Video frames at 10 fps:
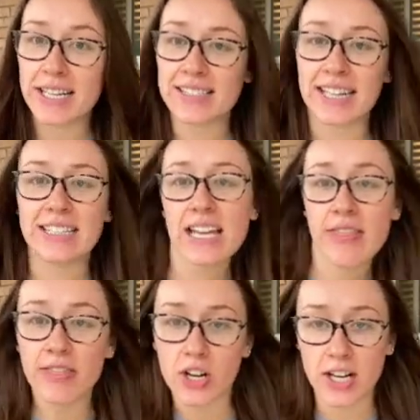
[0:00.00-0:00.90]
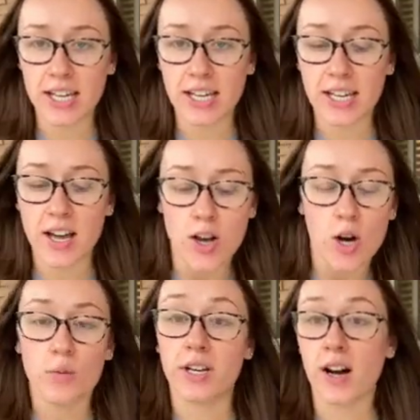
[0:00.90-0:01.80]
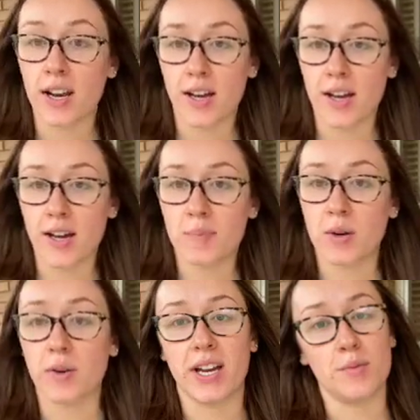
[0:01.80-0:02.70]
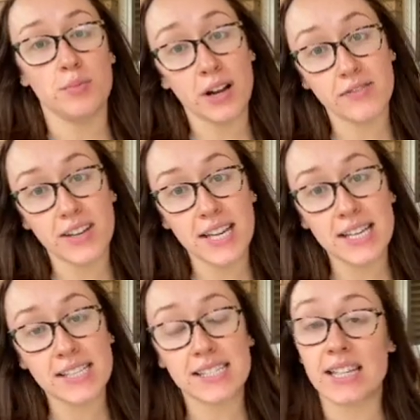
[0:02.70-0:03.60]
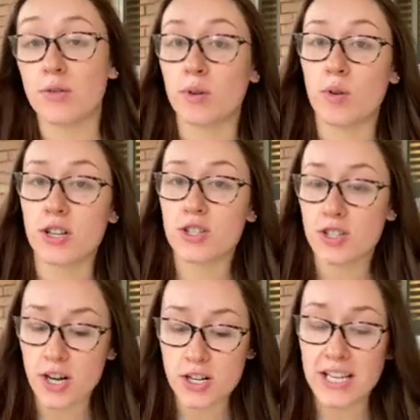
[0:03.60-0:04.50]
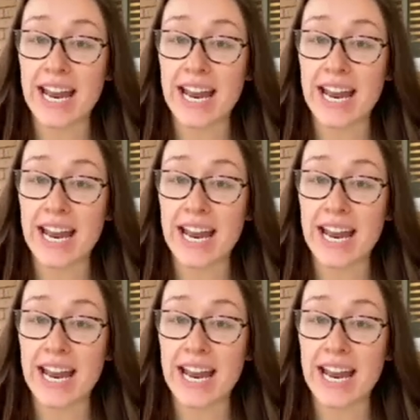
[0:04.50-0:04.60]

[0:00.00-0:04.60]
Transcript: It's like 10:30. We got up and we had breakfast and then we watched church,